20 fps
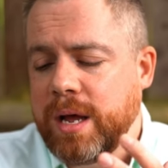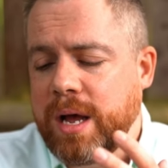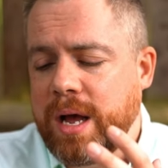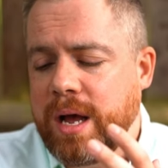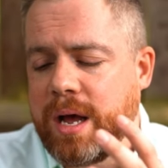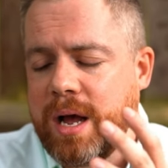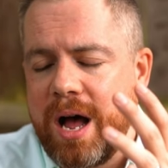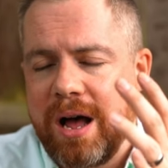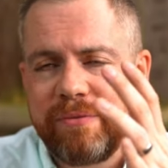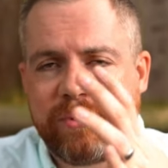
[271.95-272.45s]

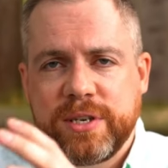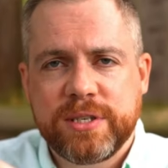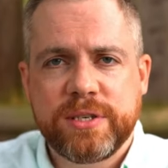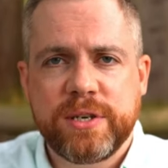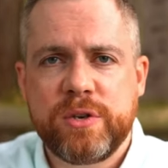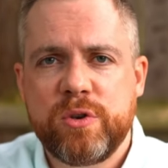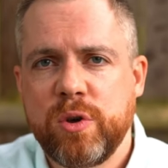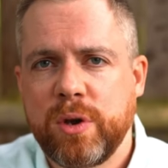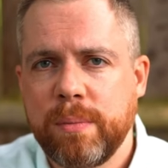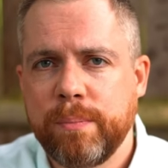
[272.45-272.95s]
Uh,
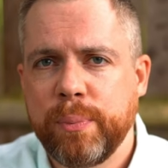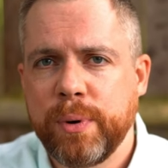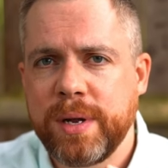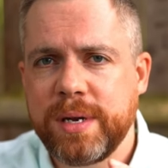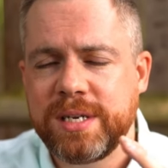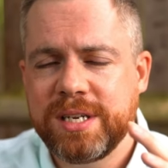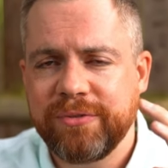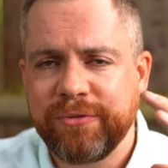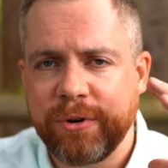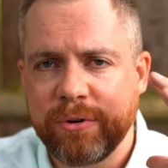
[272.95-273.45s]
obviously, you can
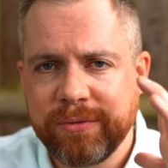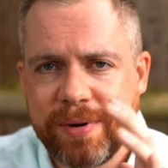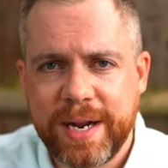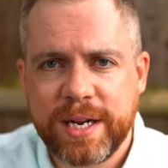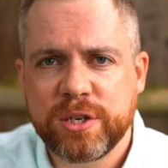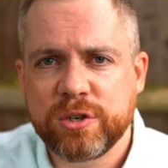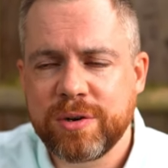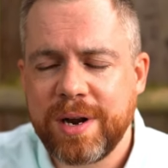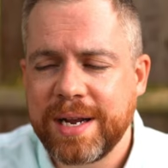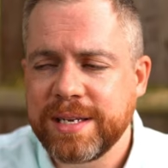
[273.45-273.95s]
put different
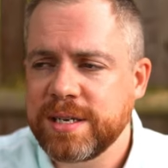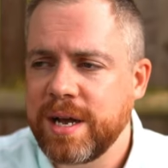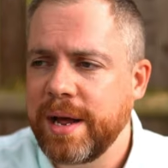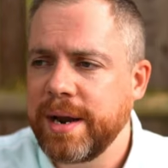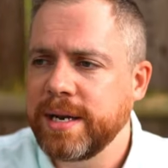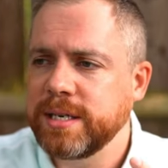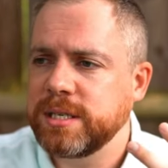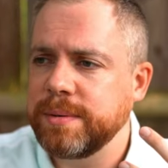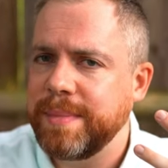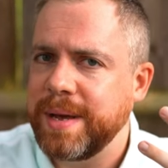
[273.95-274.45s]
ranger eyes
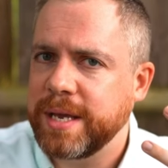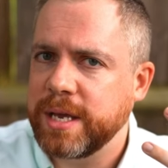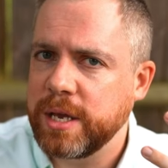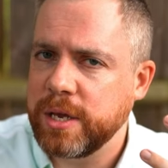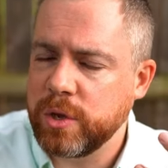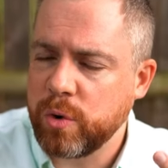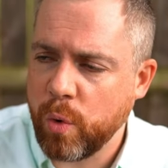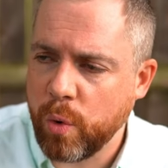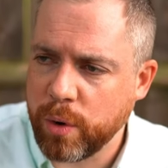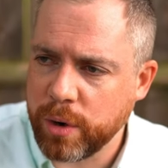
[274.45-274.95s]
on it to make
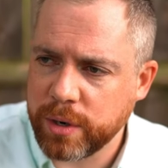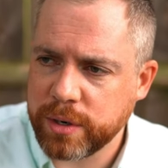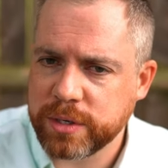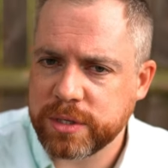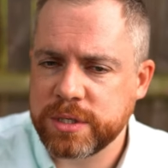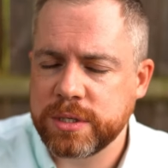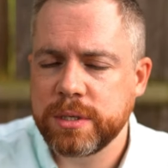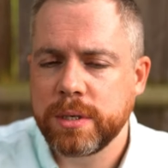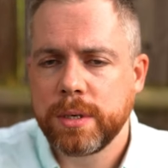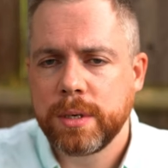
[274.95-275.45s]
it
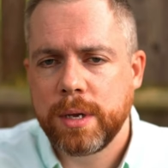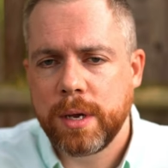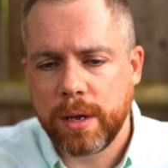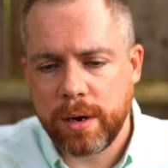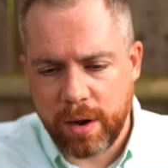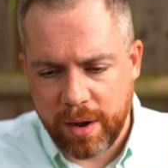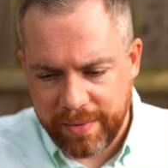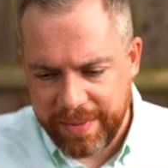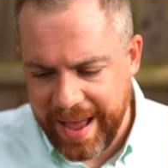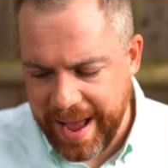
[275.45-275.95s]
yours
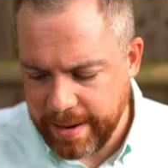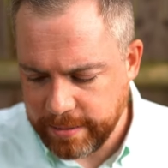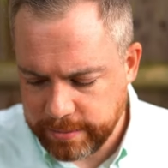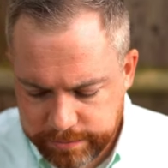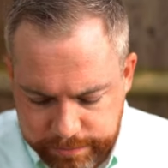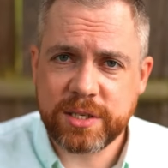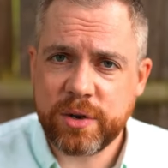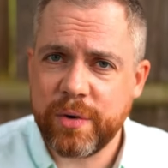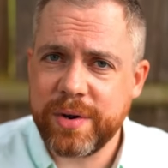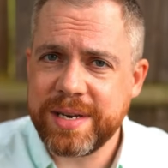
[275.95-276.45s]
and all that.
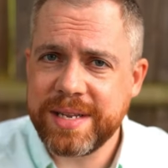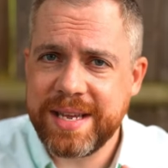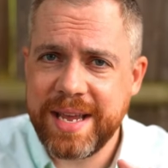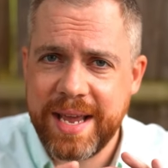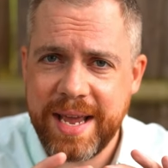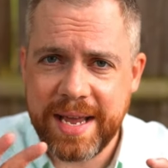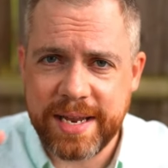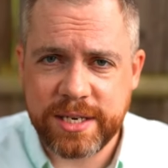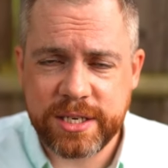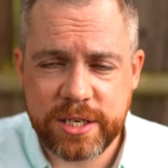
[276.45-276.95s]
Let's go ahead and
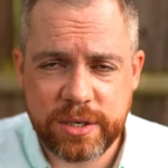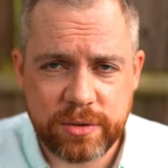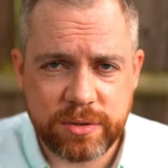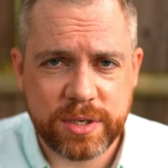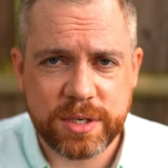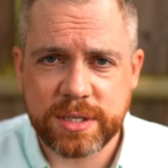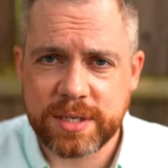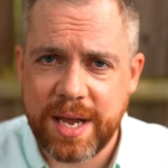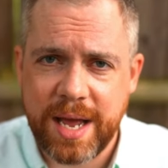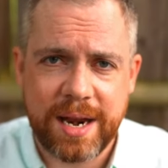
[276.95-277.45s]
get into
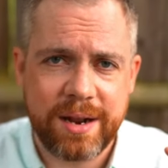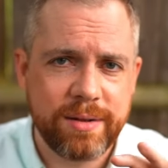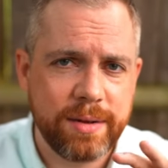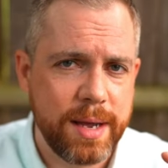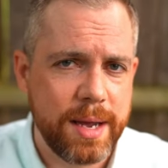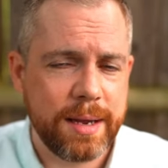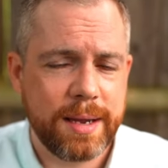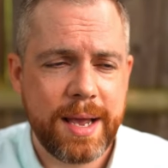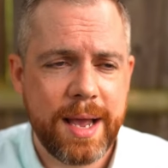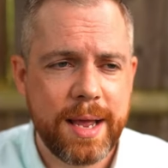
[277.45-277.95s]
just kind
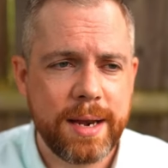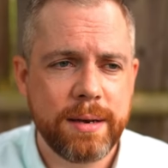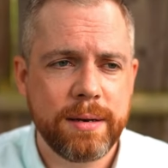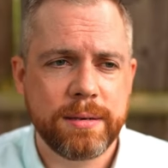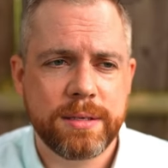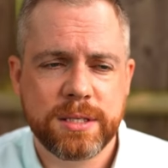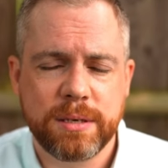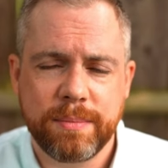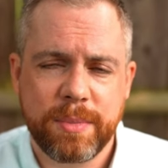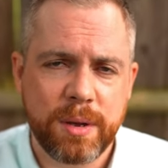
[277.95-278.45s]
of,
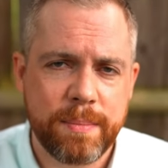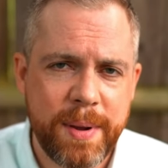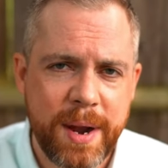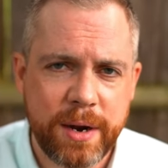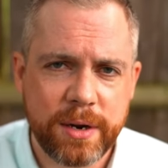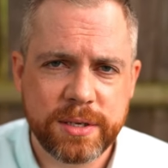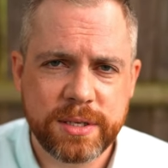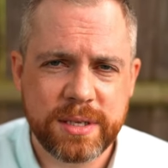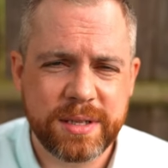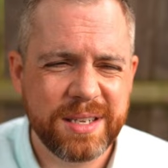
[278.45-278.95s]
again, some
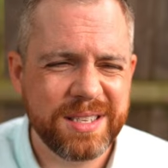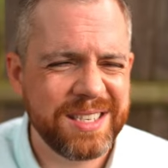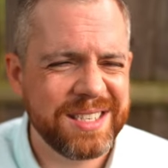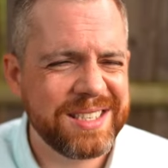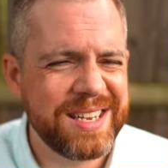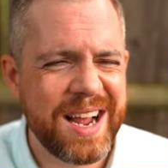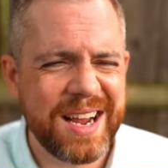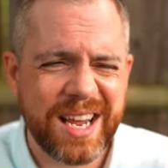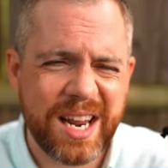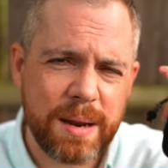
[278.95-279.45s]
comparison. This
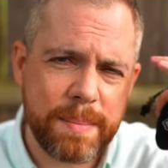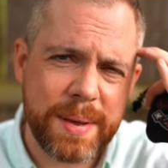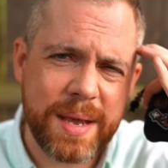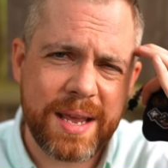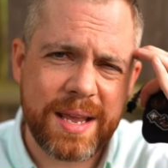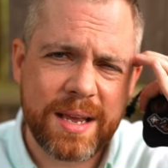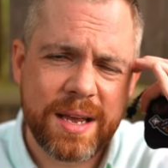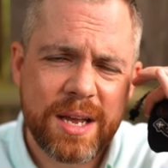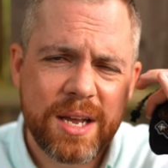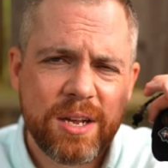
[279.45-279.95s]
is not gonna
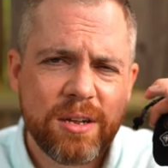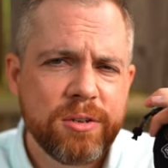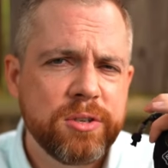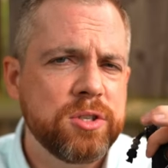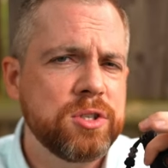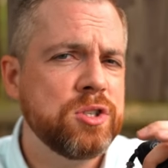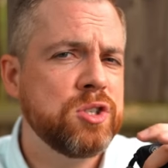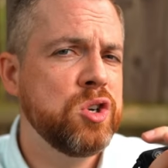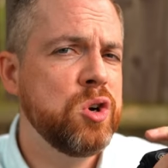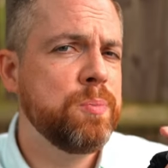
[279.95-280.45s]
be
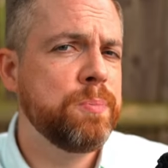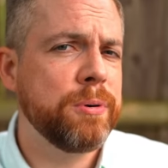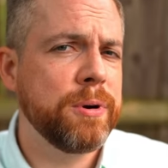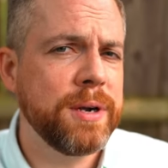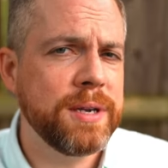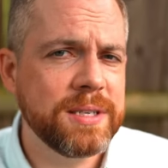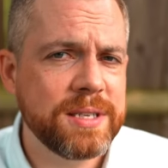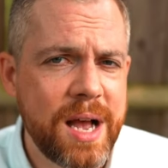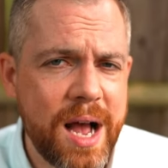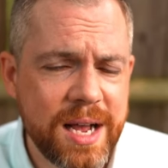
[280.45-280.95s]
super
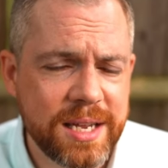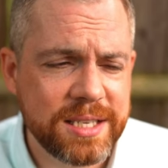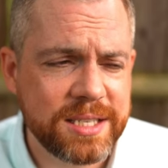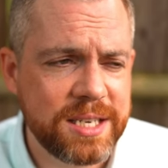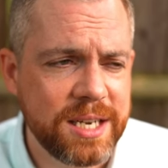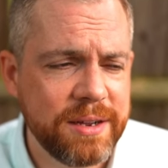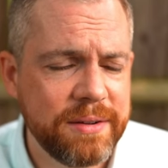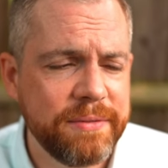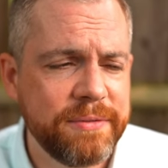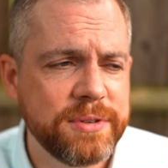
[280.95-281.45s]

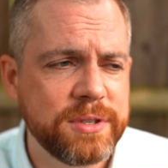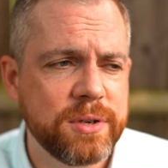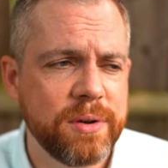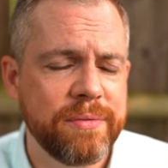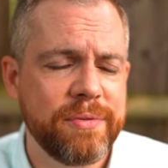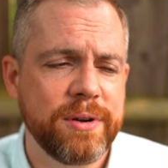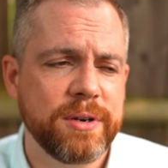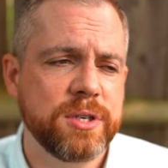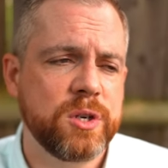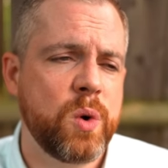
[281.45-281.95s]
exhaustive, so
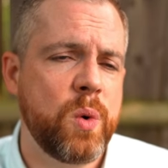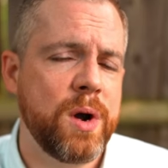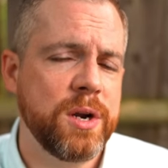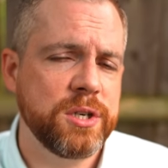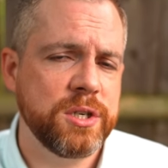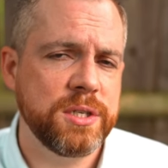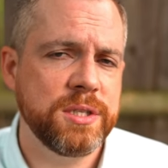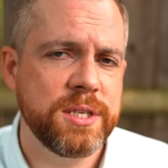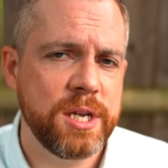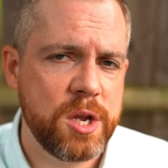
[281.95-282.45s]
if there's
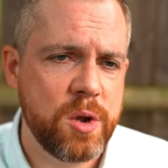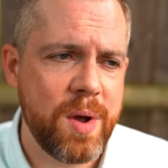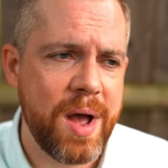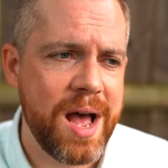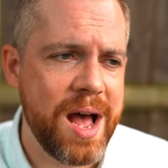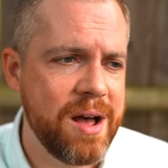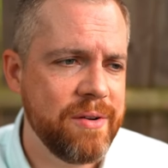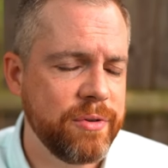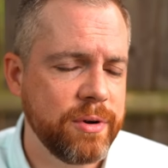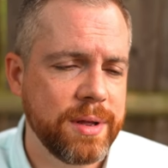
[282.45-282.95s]
questions that you
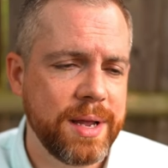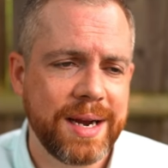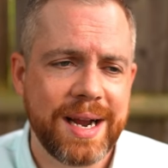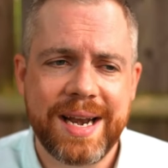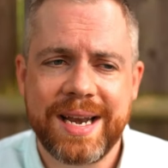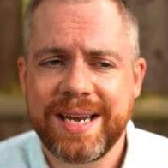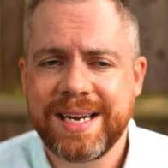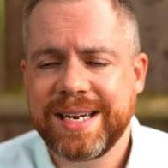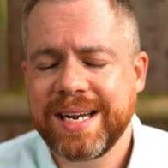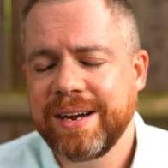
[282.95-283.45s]
have, you're like,
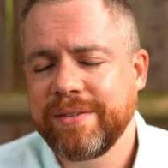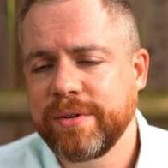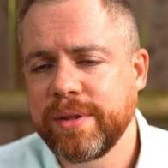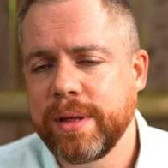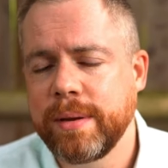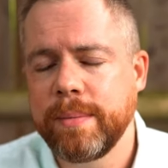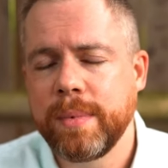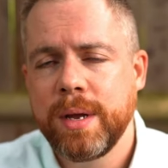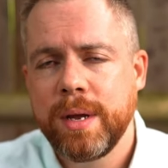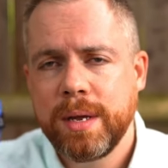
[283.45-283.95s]
I didn't cover
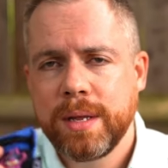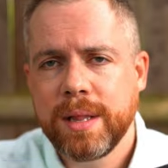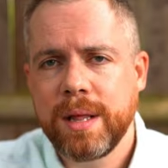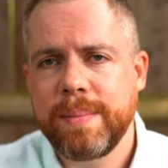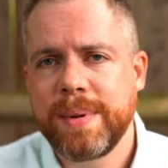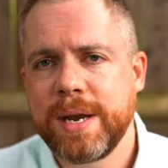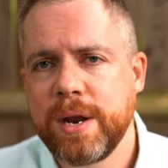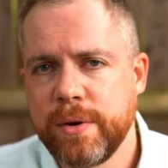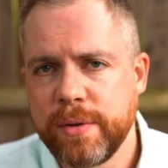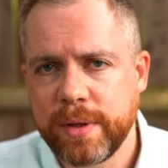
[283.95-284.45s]
them,
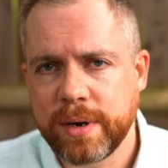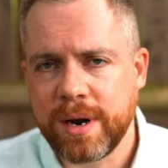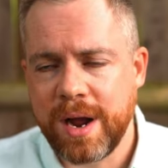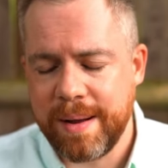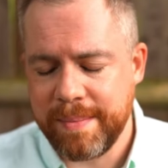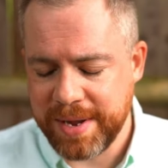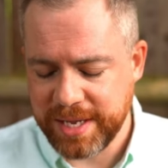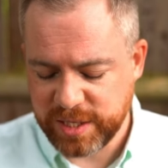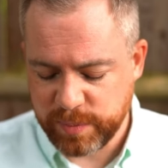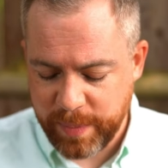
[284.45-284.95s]
let me know in the
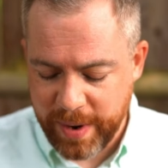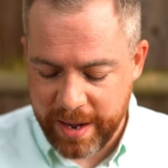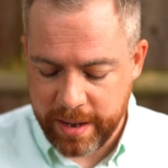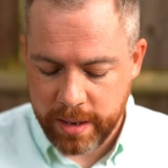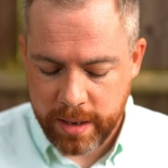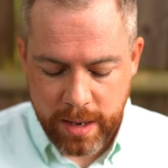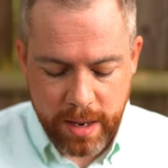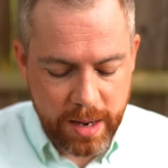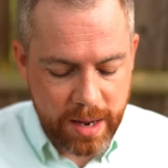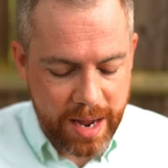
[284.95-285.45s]
comments. But
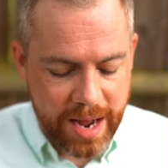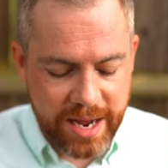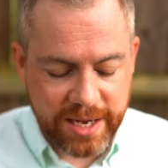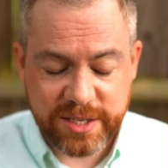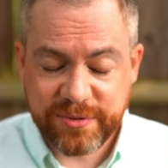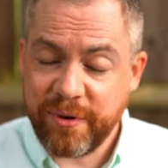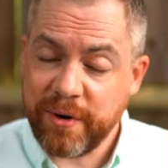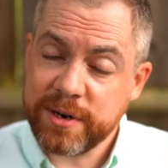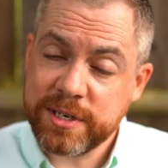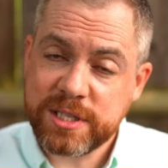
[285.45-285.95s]
uh,
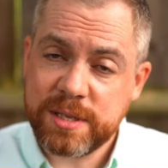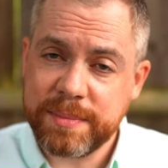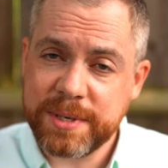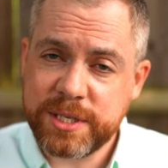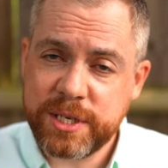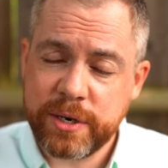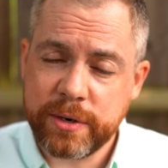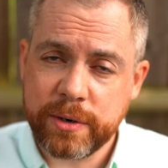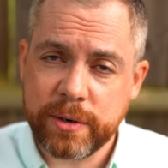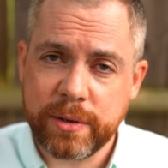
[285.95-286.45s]
as far as the
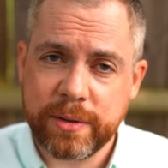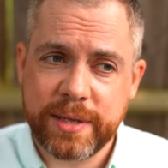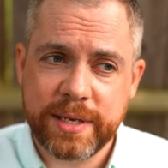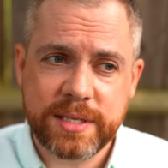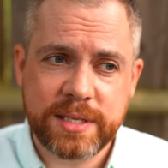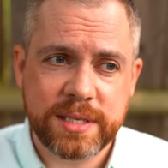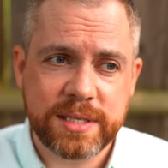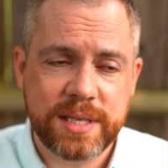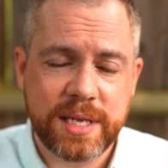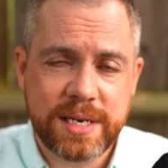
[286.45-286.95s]
material,
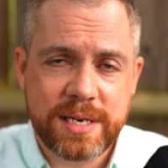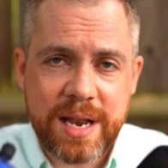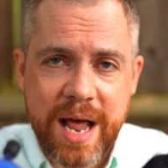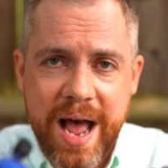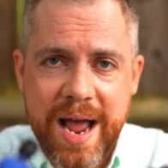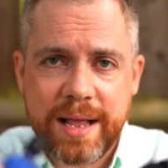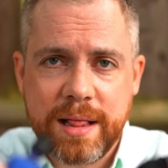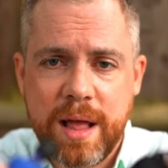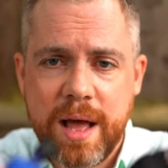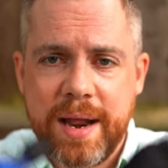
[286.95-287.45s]
this is the
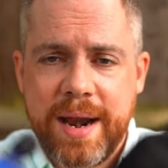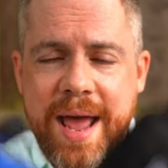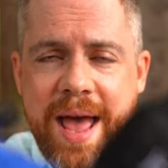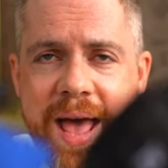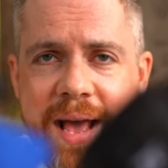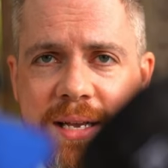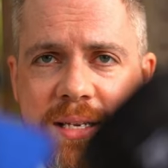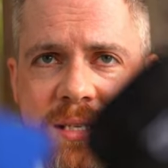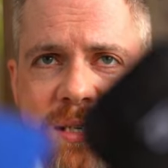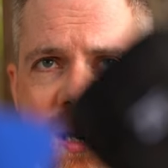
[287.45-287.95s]
nylon
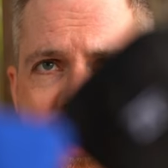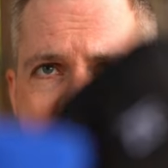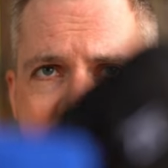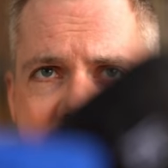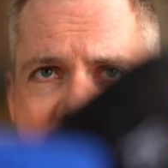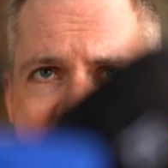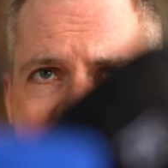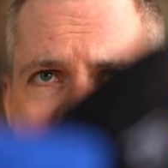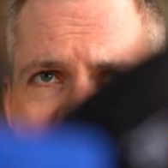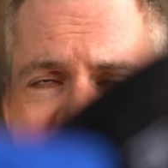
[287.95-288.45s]
hex.
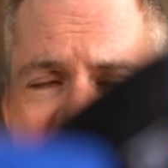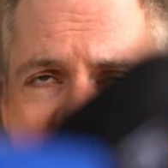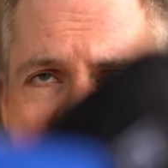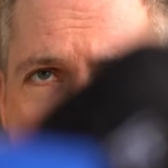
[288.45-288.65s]
Uh, now,